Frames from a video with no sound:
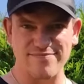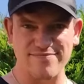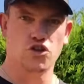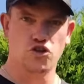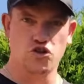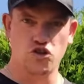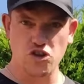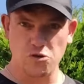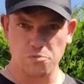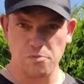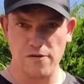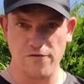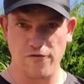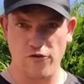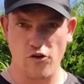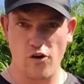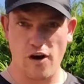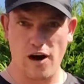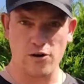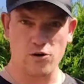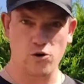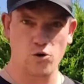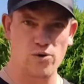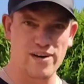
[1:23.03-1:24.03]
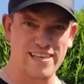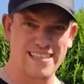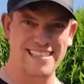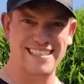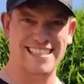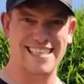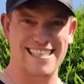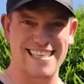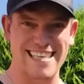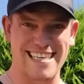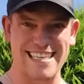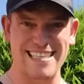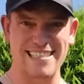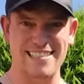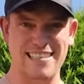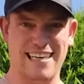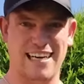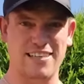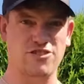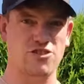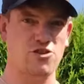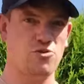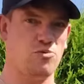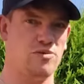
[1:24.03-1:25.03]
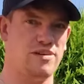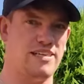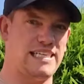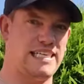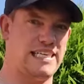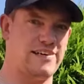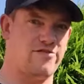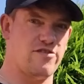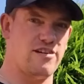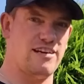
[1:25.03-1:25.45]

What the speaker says: Just before I go into these, I do want to give